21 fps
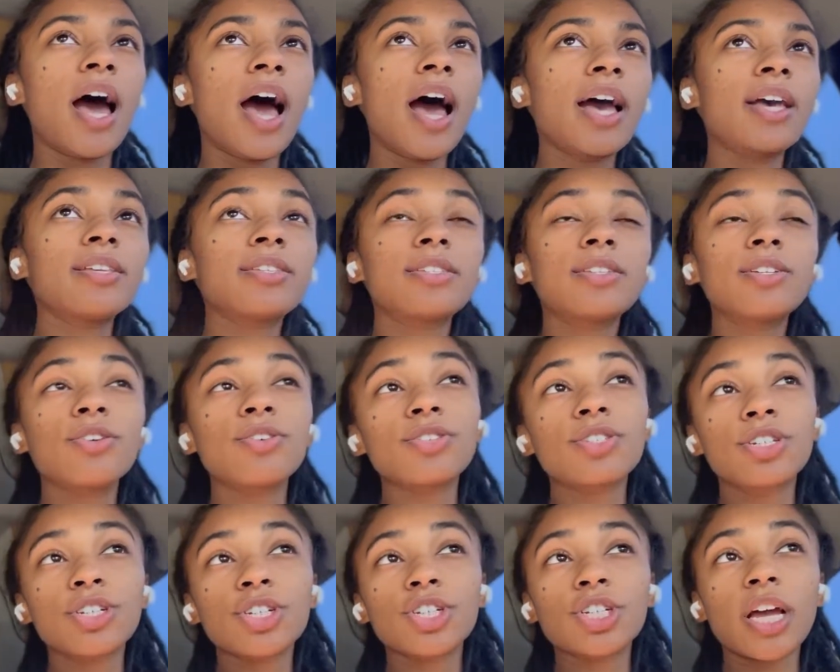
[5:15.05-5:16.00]
I still
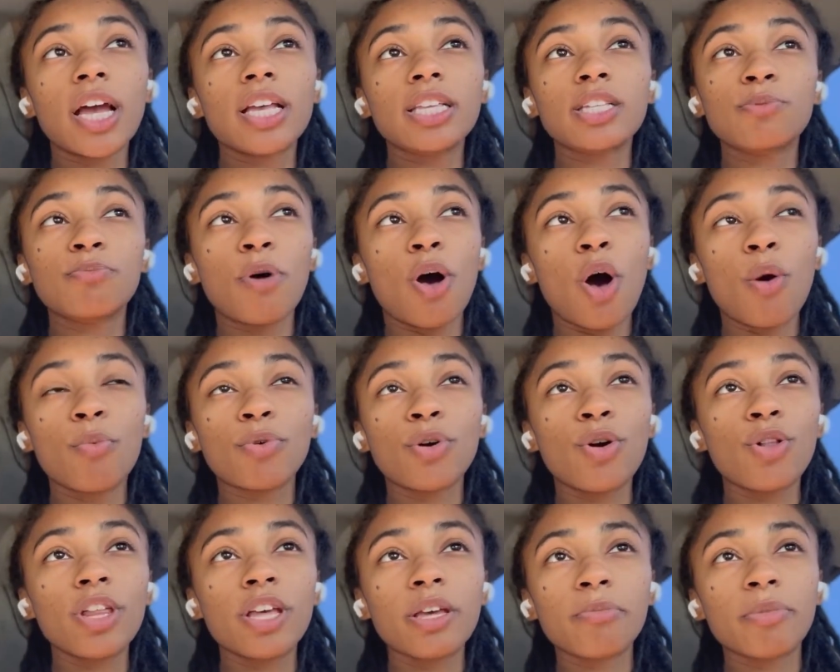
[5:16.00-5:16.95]
suggest palm
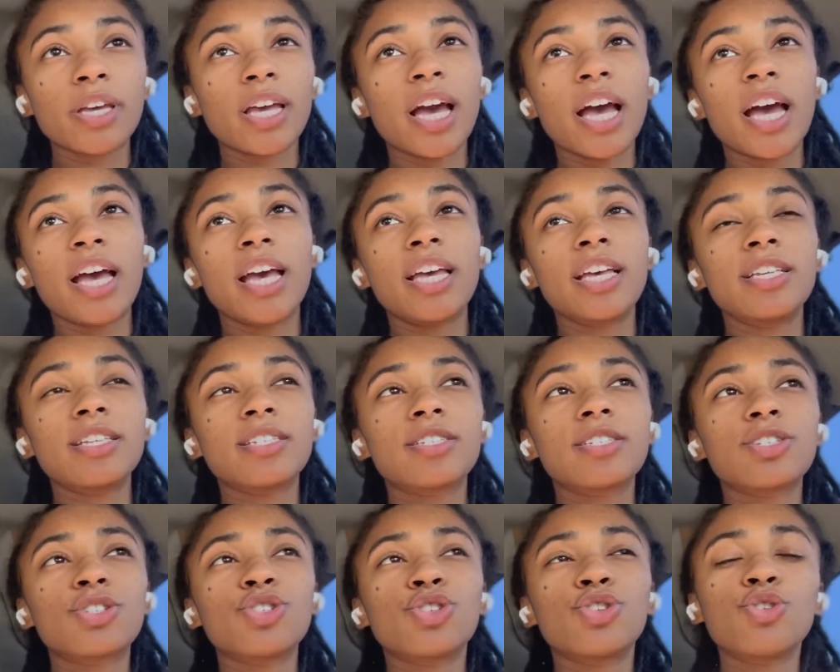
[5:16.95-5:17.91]
rolling
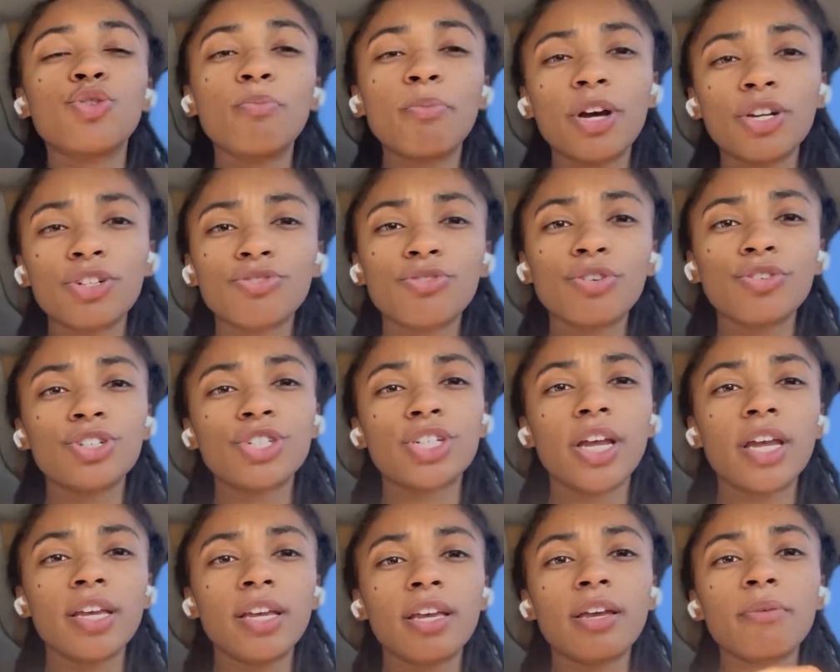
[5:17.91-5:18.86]
because too much
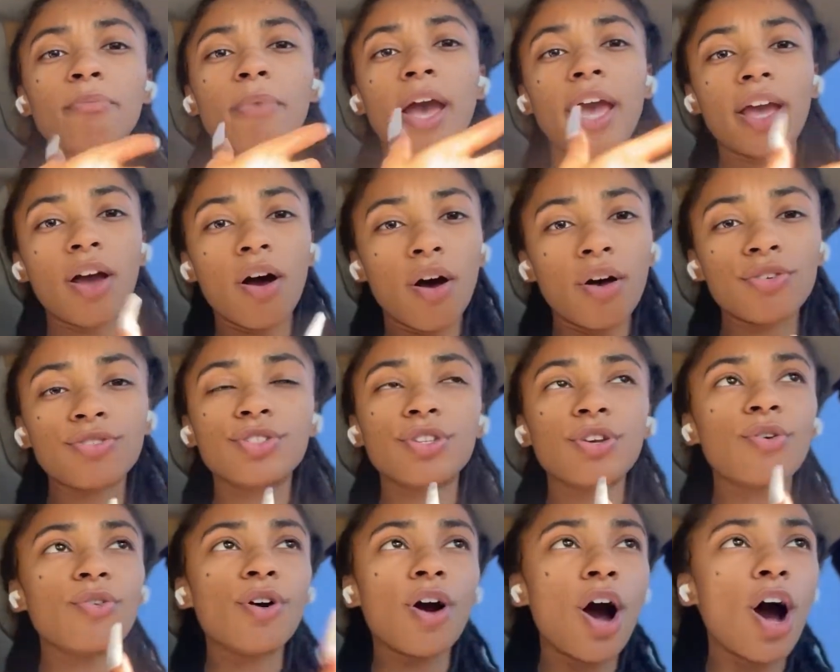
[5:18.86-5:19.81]
crocheting might
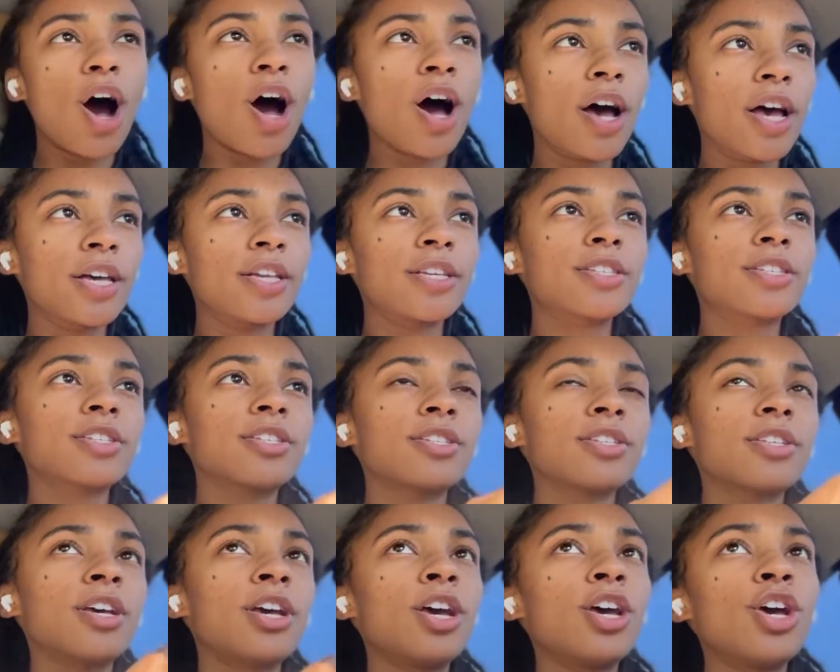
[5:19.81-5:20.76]
also cause
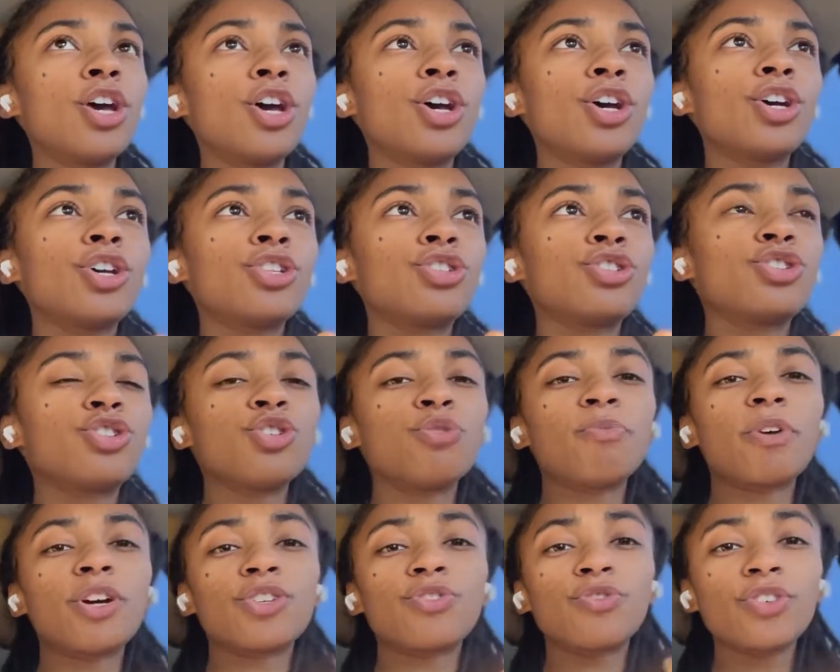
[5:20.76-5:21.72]
too
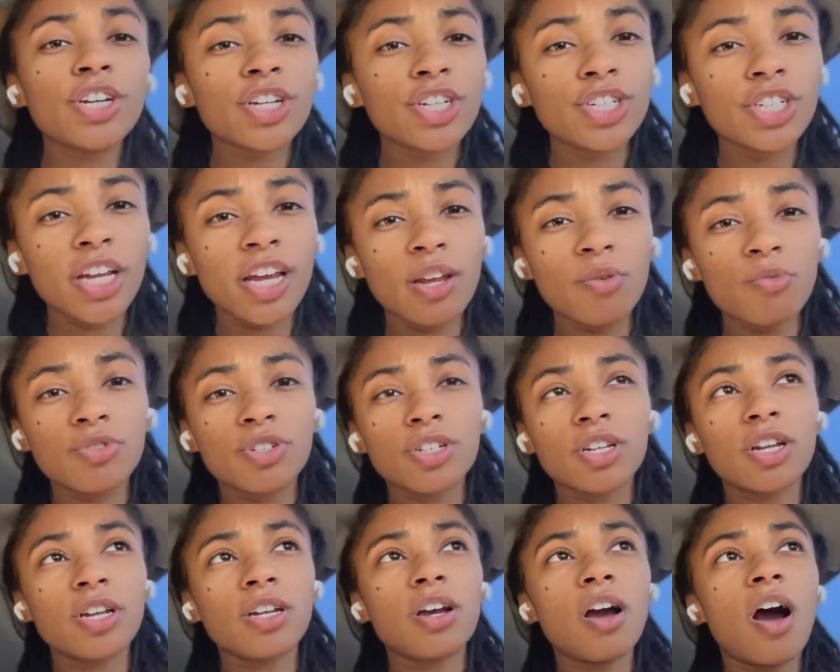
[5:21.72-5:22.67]
much friction, which
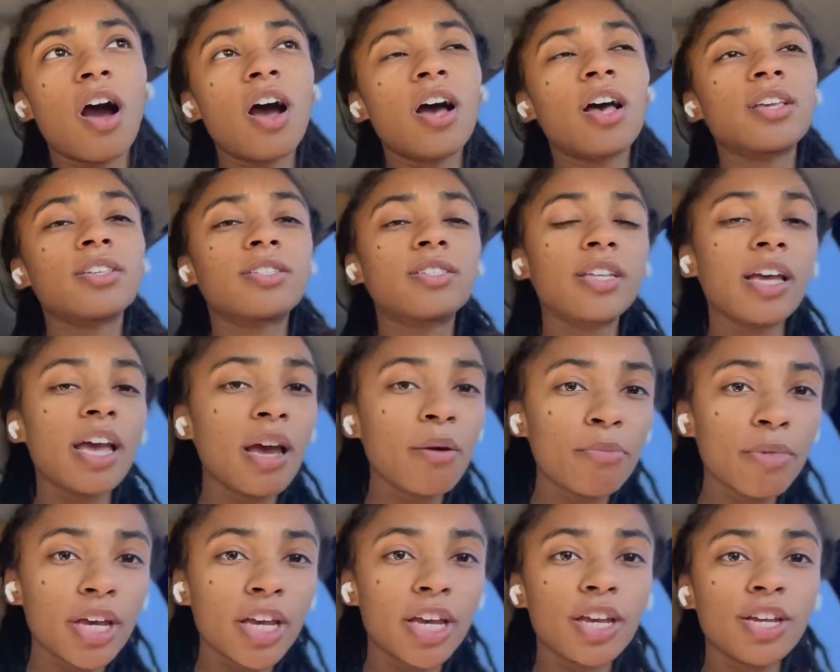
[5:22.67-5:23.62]
can cause
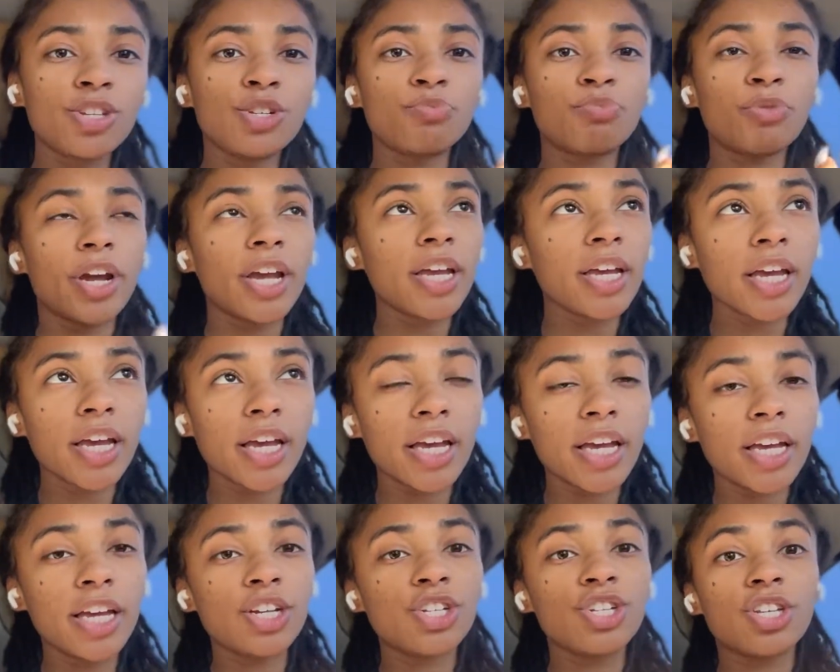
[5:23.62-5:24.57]
damage,
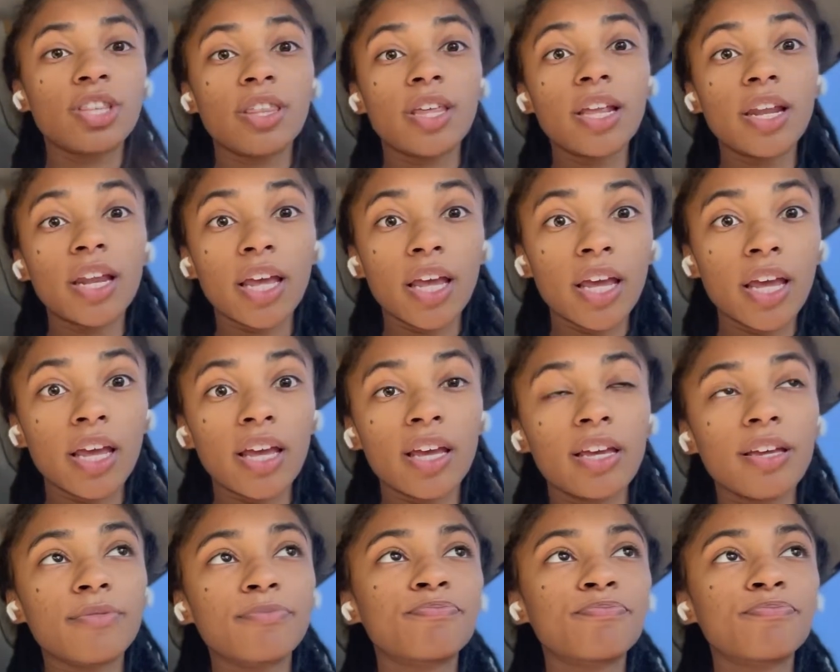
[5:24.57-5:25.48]
breakage, thinning.